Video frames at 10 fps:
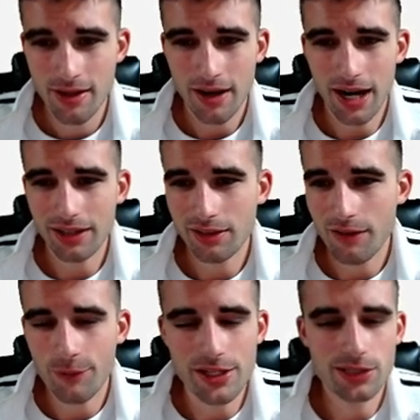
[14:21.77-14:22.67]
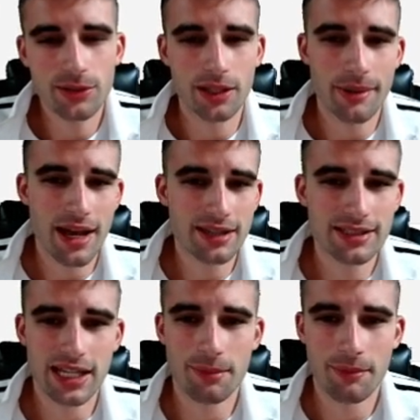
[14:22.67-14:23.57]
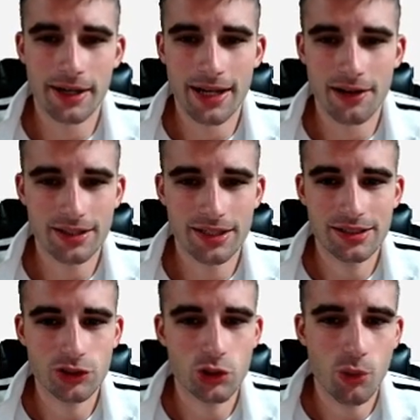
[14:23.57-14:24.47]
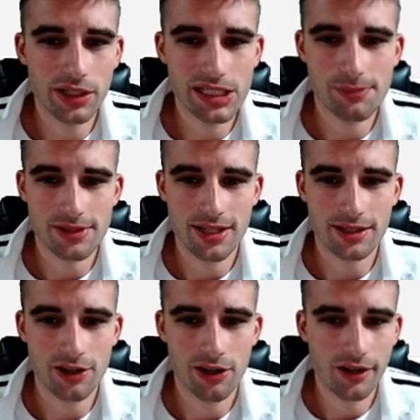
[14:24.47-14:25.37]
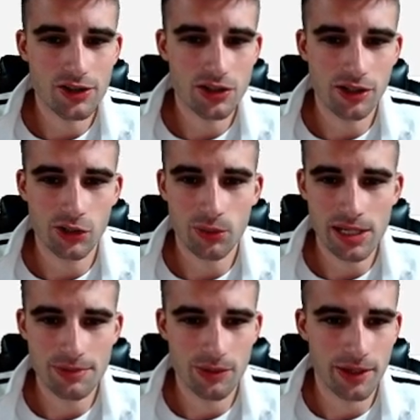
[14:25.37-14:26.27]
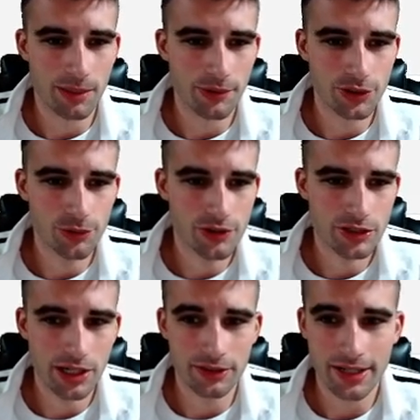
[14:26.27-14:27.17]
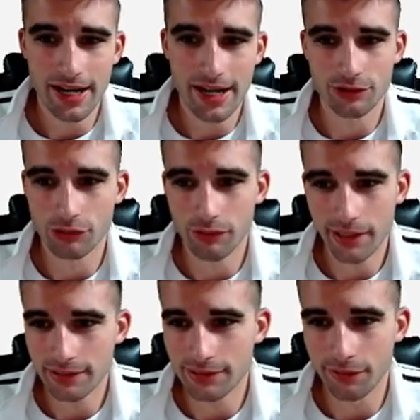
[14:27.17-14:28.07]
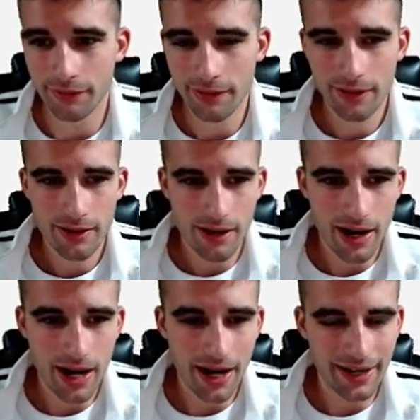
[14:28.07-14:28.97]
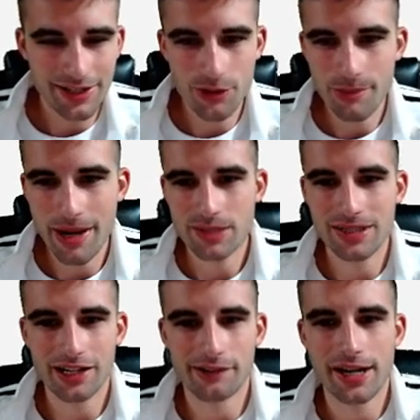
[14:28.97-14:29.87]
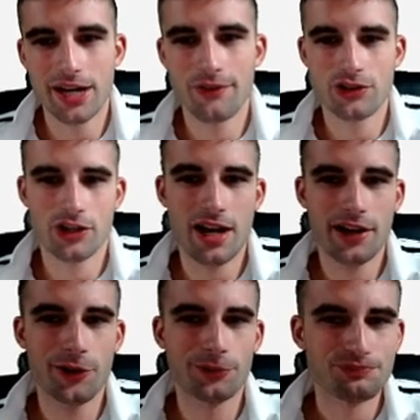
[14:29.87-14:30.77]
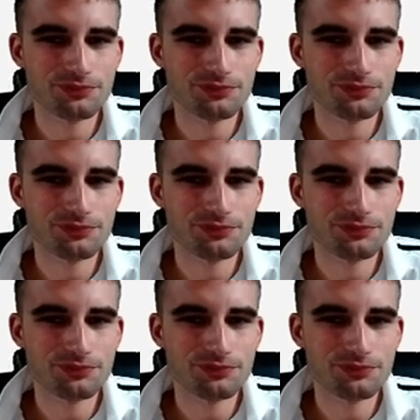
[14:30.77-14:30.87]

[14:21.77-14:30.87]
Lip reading: I love what he's doing in the passing game right now. He's got a near 20% target share, a 28% weighted opportunity share, and the guys look great. So I know the matchup's not great here for Chicago,